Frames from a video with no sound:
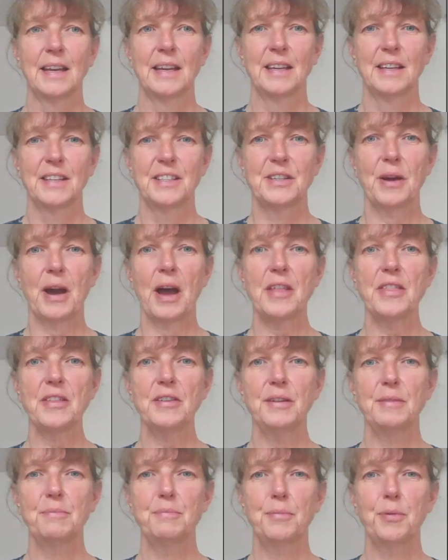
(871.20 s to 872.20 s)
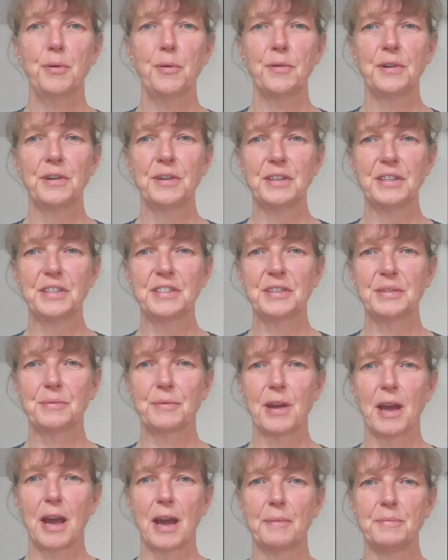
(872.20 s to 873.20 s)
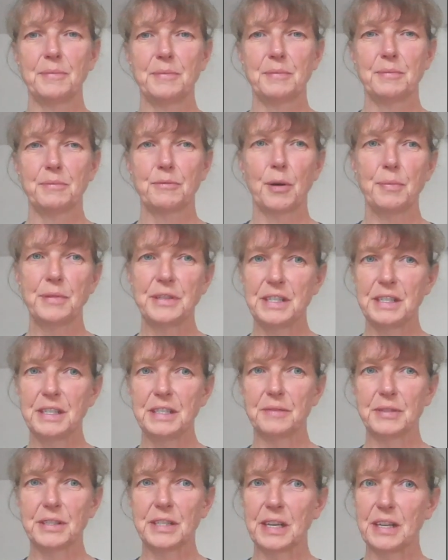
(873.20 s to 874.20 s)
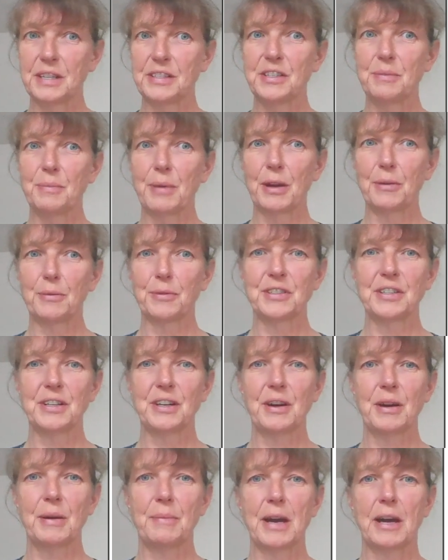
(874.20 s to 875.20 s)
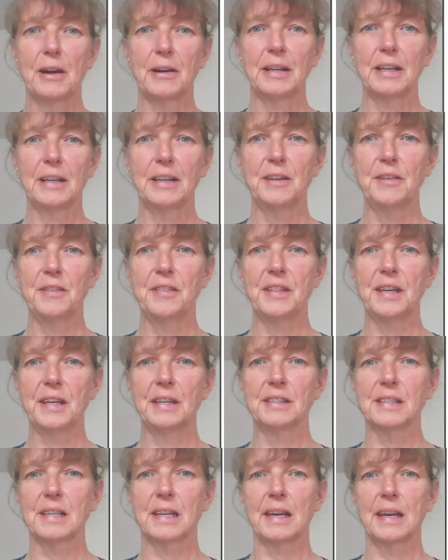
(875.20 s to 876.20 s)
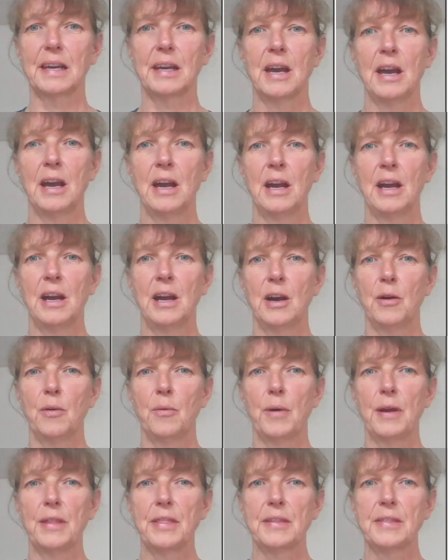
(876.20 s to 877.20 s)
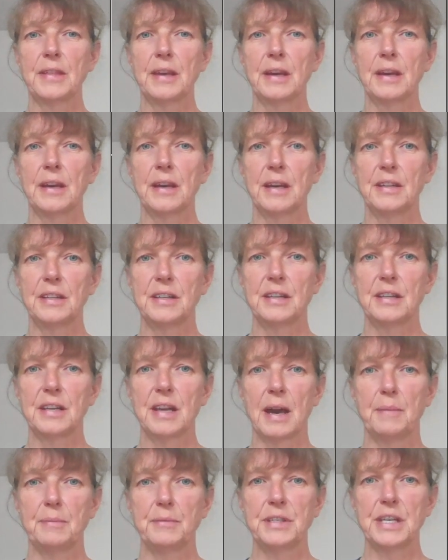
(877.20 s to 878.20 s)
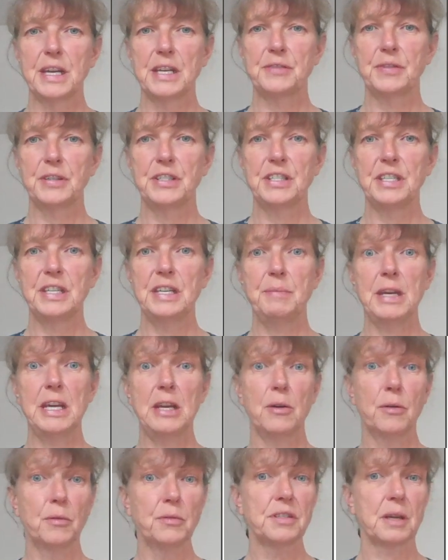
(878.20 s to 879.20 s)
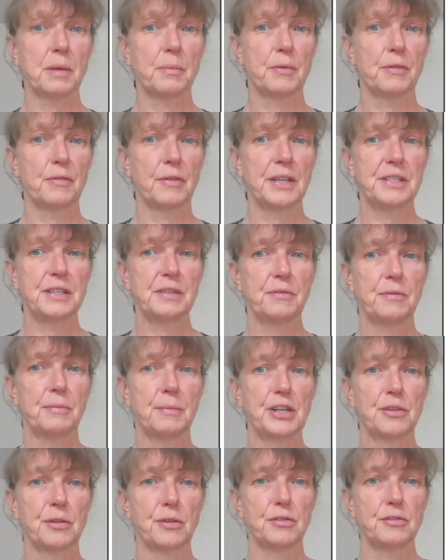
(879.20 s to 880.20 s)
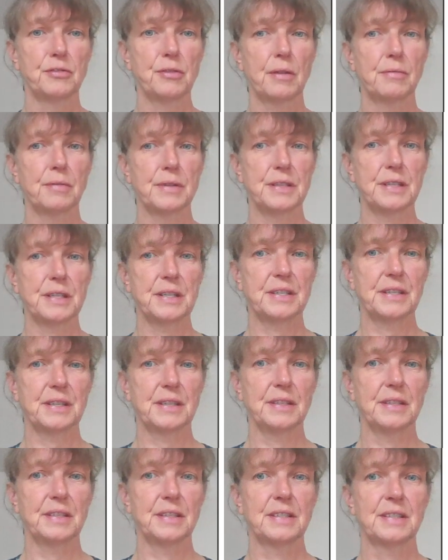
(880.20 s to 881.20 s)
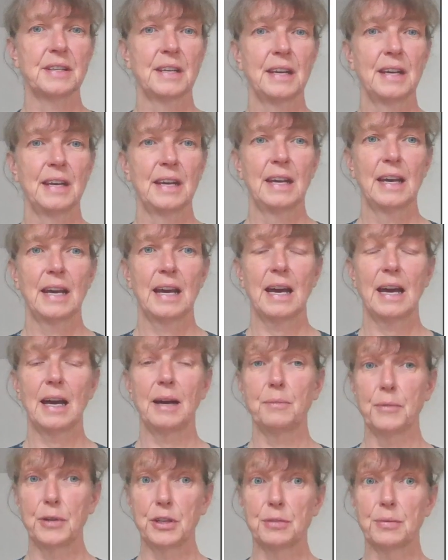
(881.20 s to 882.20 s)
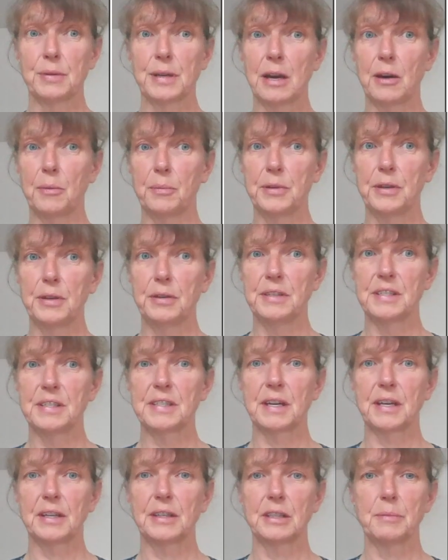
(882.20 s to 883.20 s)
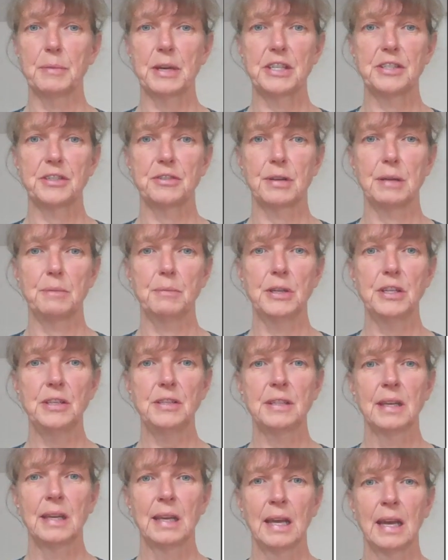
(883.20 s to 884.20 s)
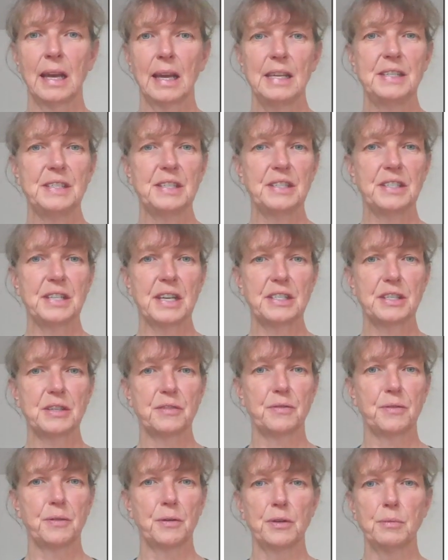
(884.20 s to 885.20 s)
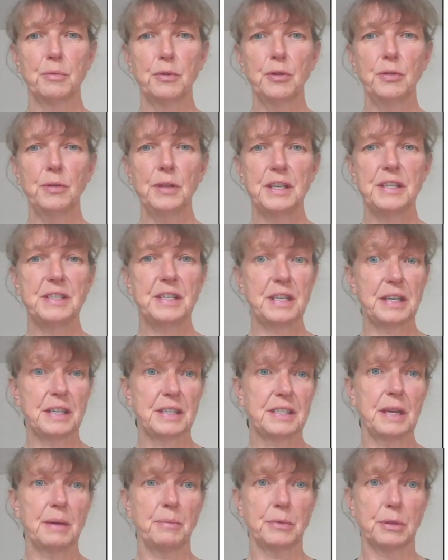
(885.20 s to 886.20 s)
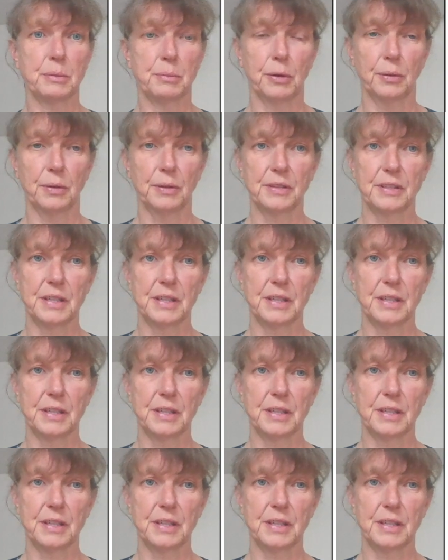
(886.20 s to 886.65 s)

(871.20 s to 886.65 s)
So other important properties of a test you might want to know about include things like whether the test for TB also provides information on drug resistance, which would help you decide on the best treatment. Is a test affordable? Is it acceptable?